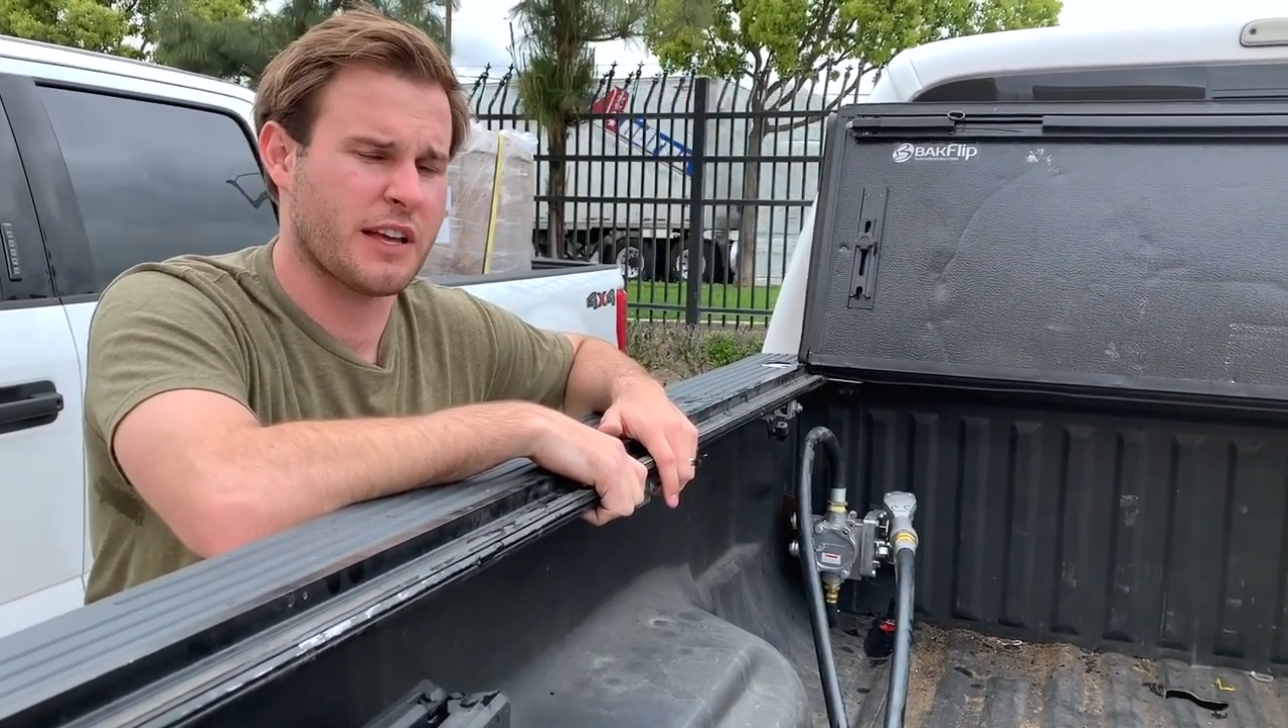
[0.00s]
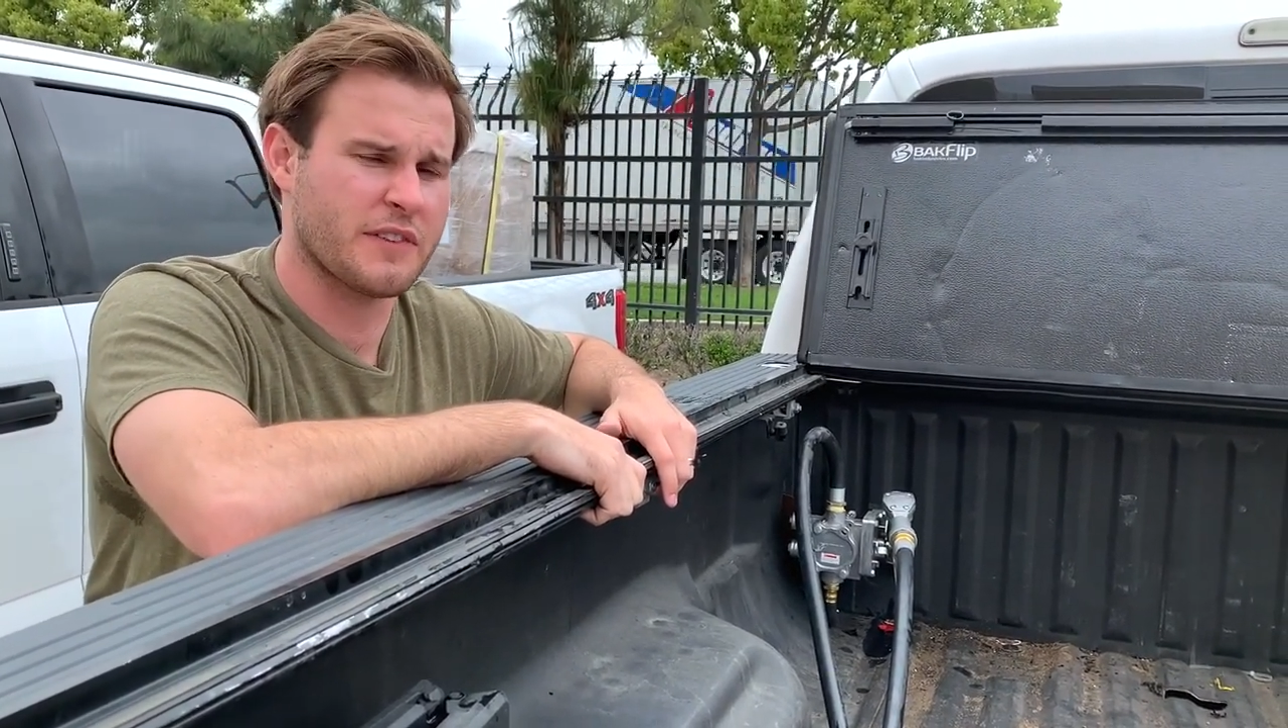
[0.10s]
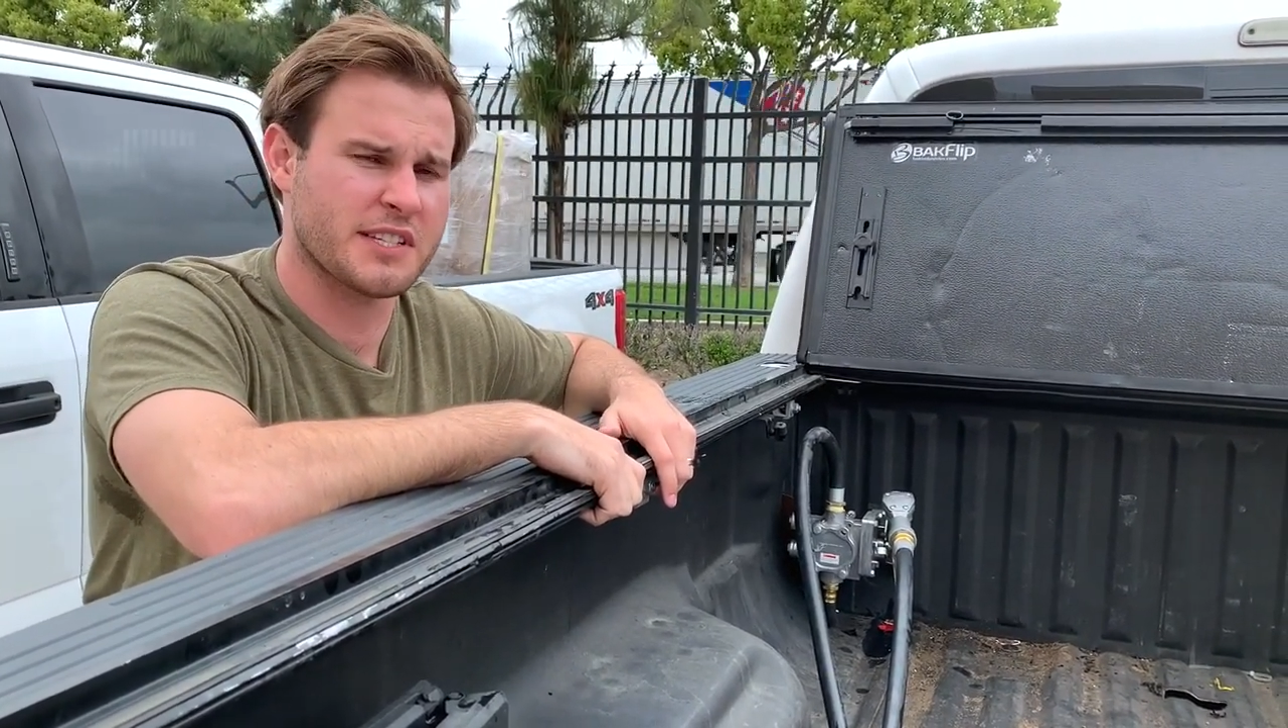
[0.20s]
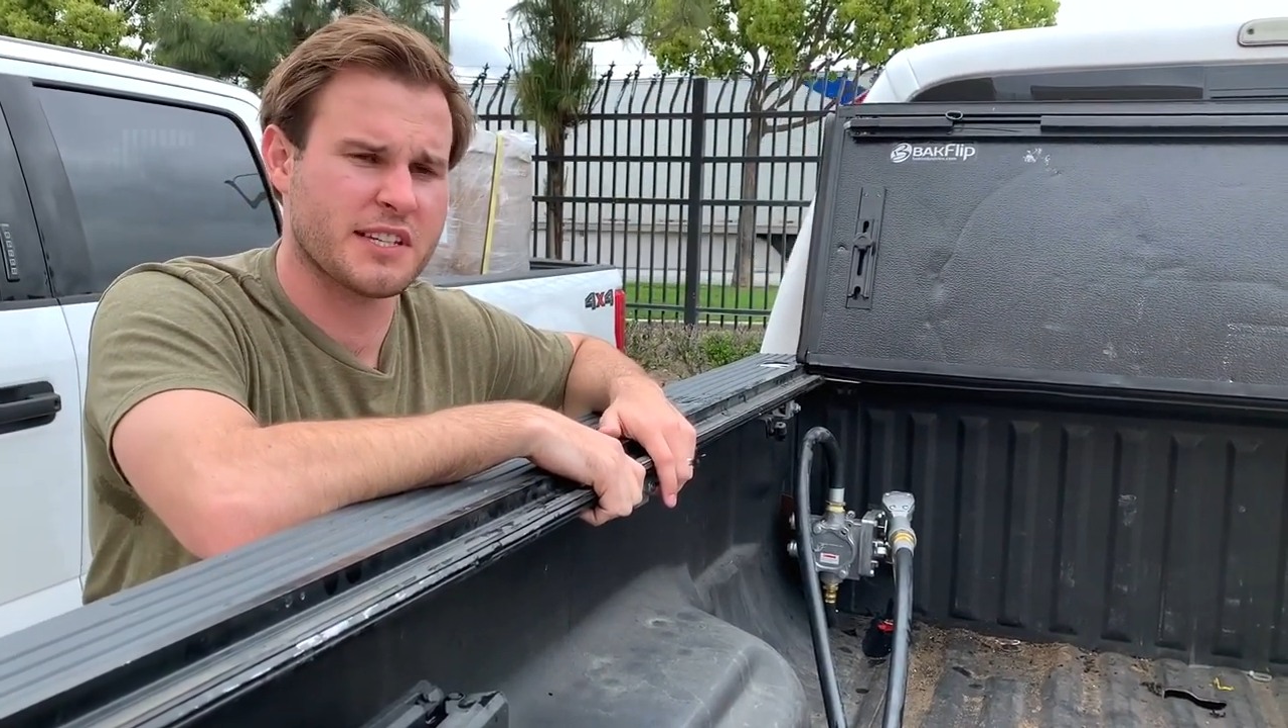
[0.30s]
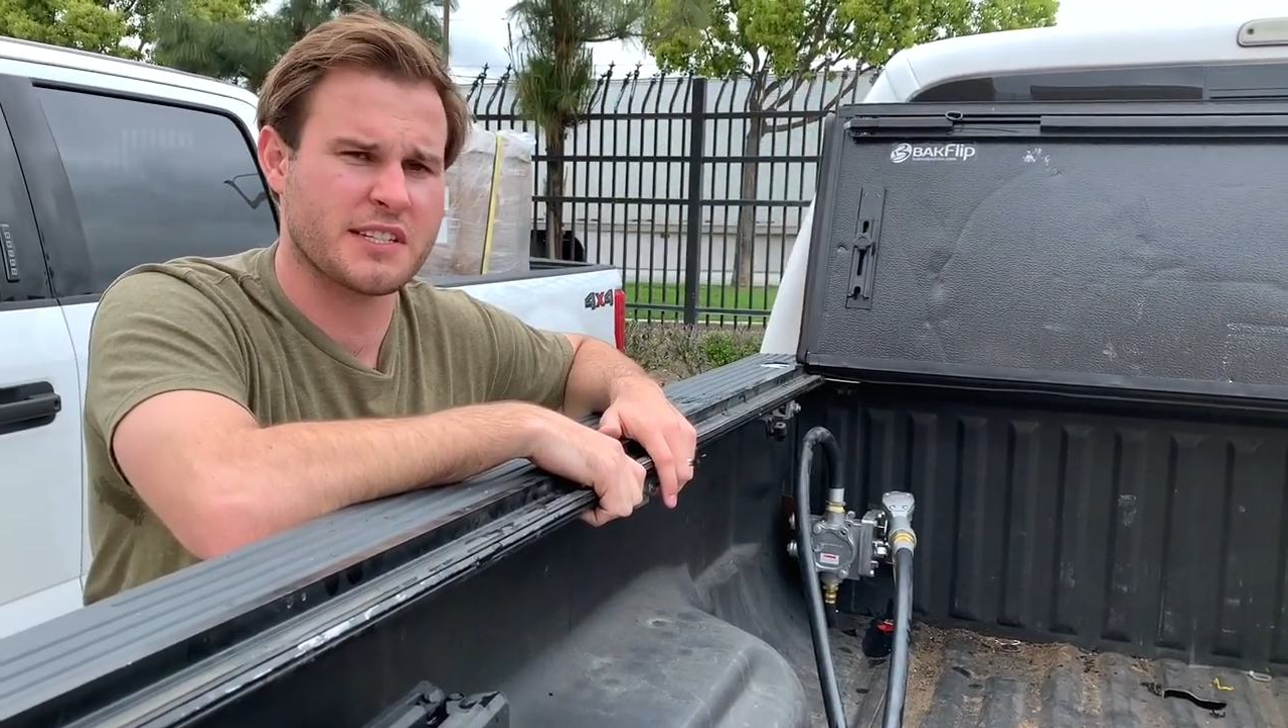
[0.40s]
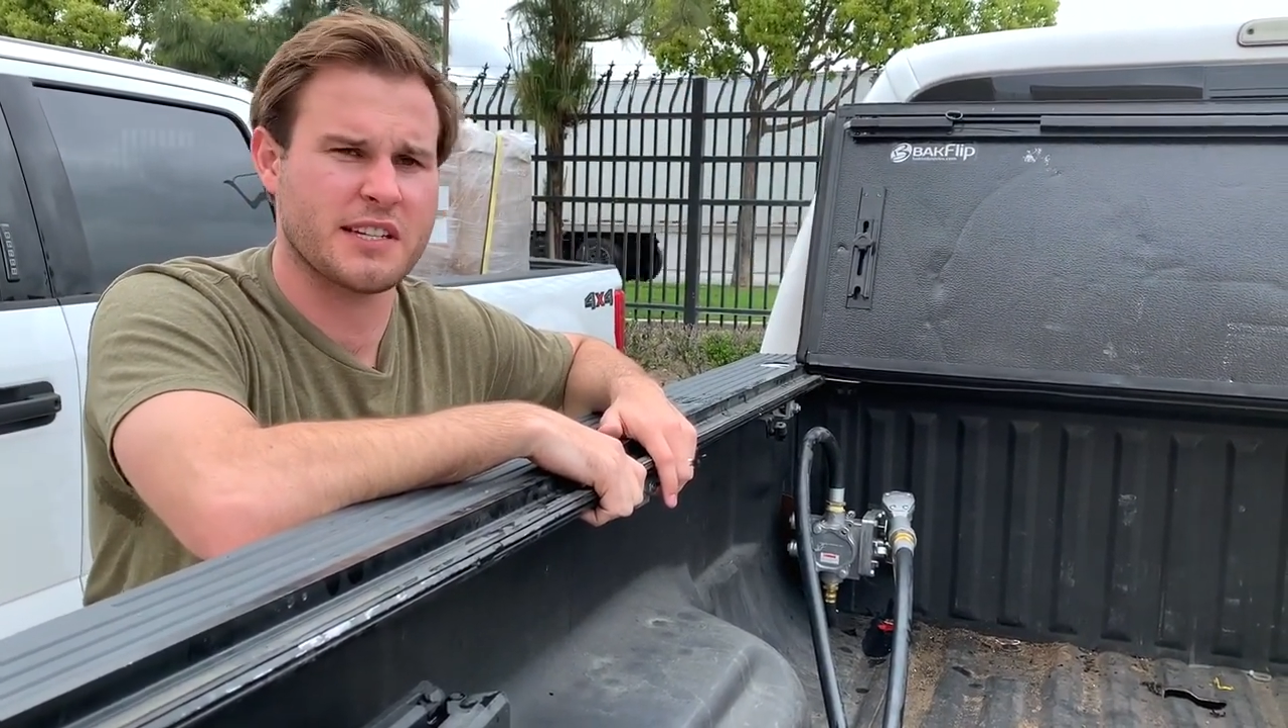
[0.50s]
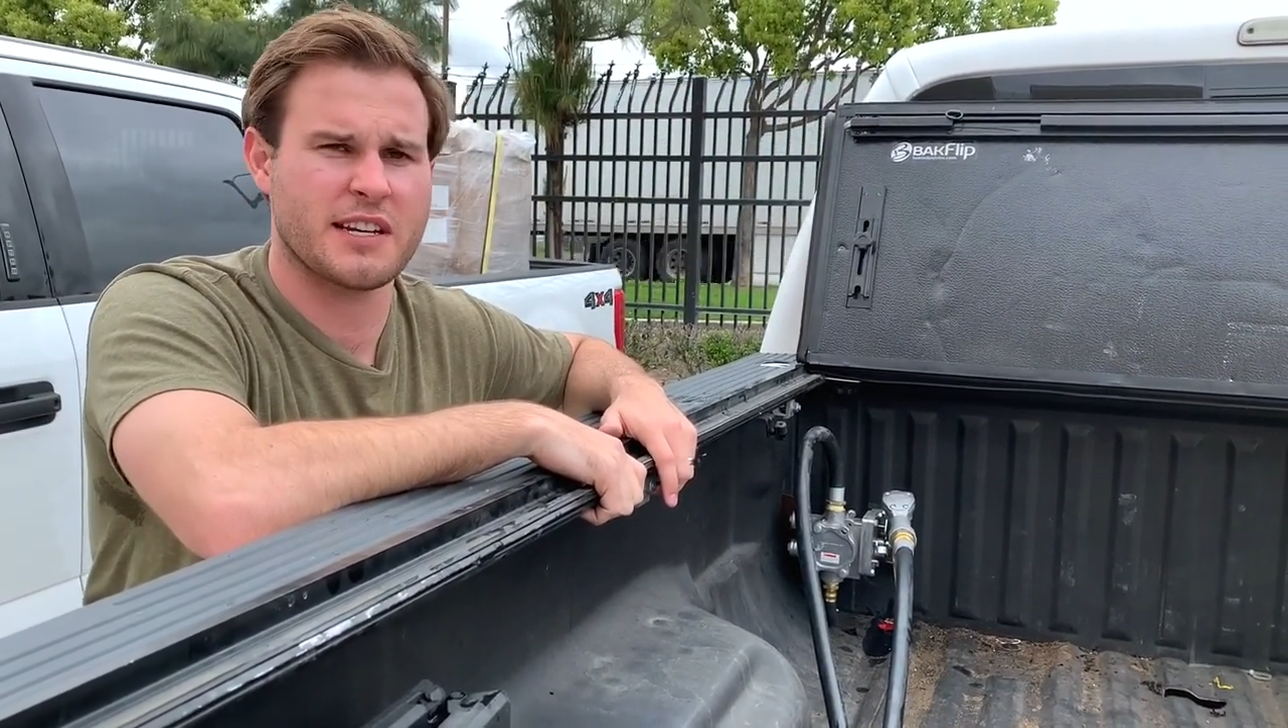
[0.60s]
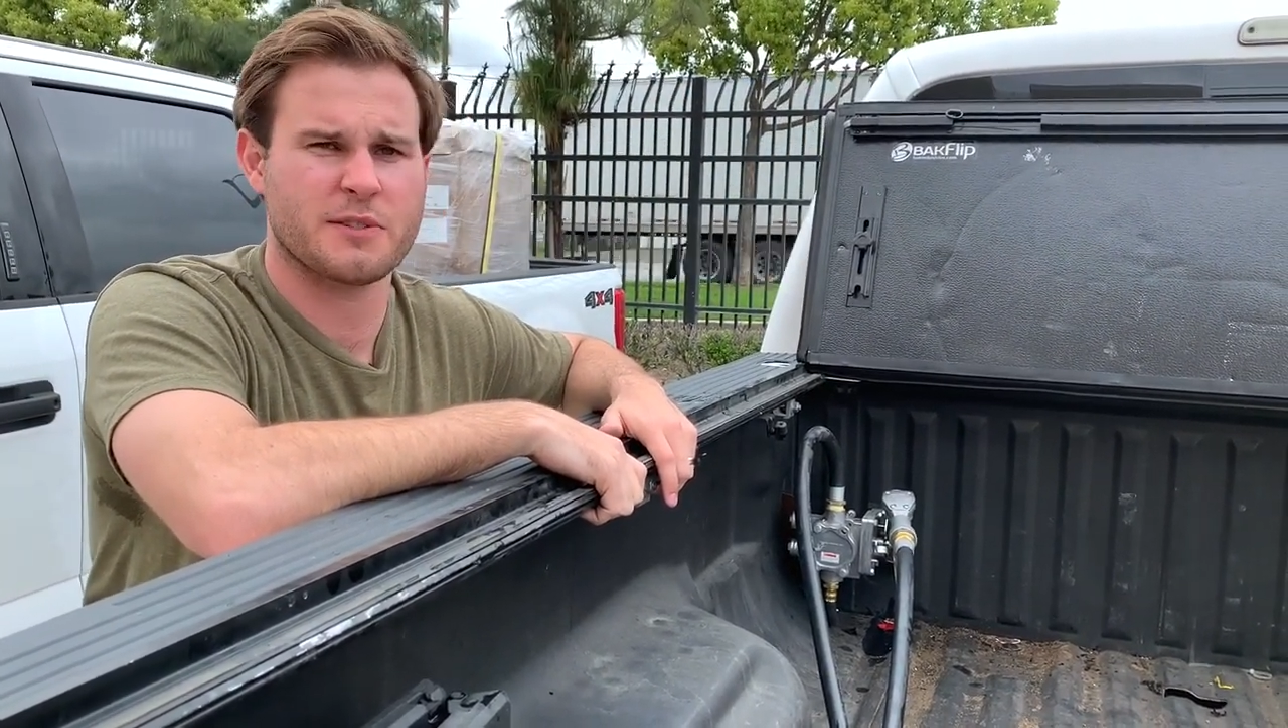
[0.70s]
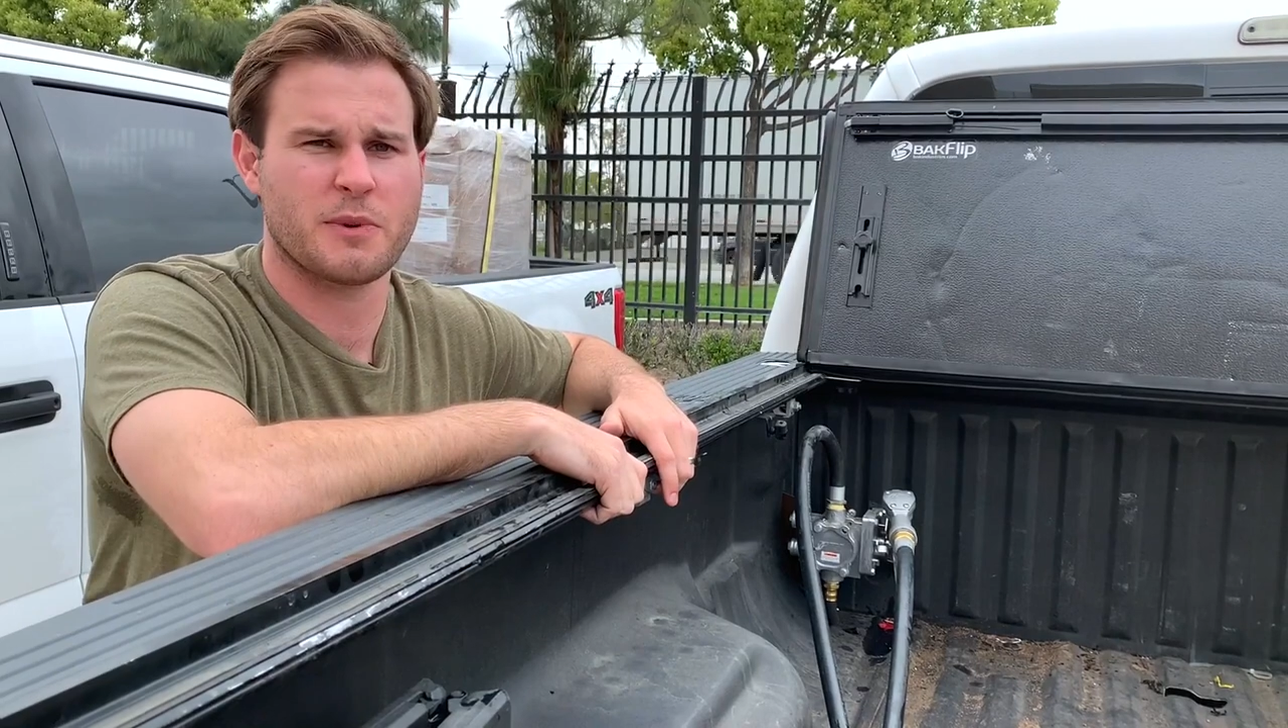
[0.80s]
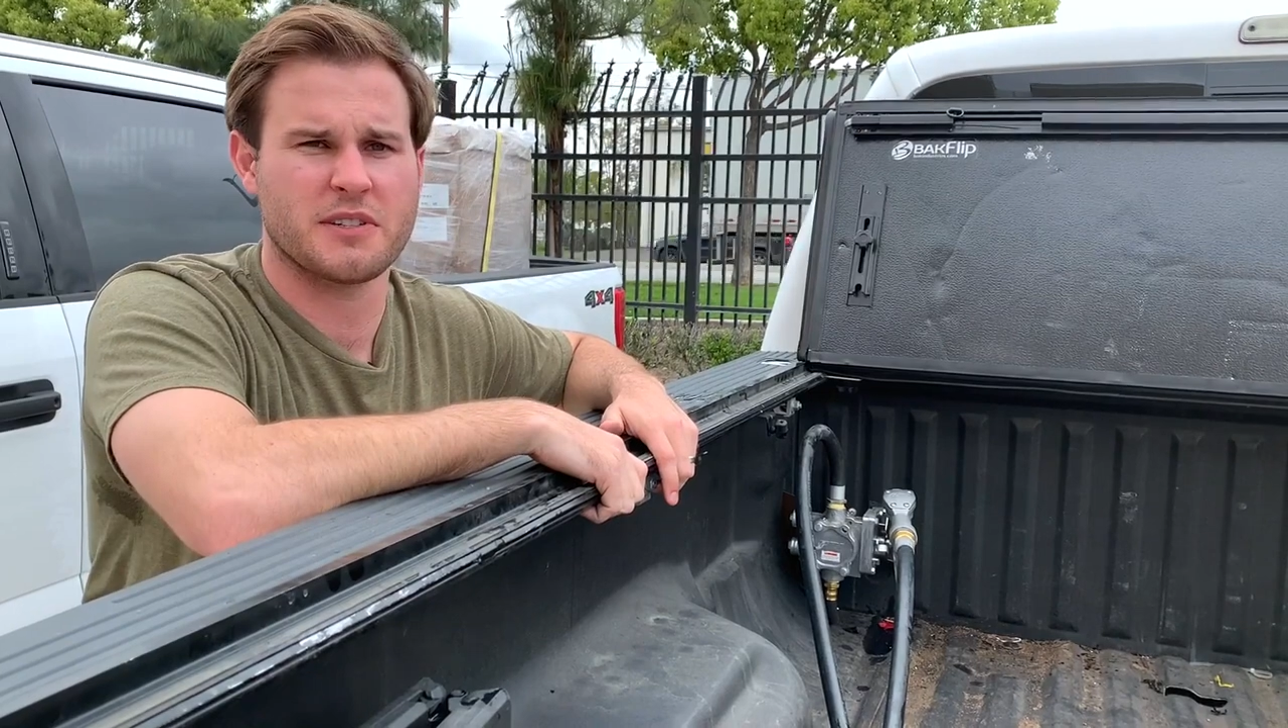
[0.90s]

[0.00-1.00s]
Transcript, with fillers: 11 to 16 as